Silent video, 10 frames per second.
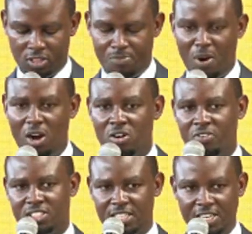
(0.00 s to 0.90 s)
The power
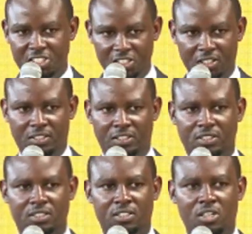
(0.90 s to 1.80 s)
of a signature.
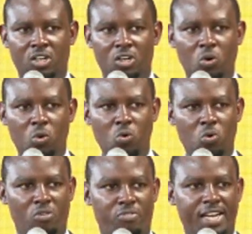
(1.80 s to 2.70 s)

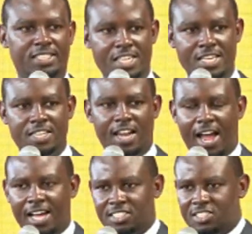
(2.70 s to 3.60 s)
Who of us
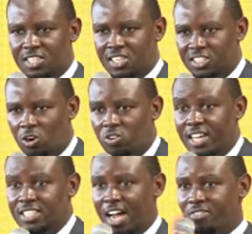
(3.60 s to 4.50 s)
here has a
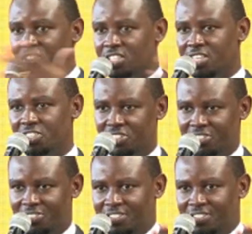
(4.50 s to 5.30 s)
signature? Have a signature.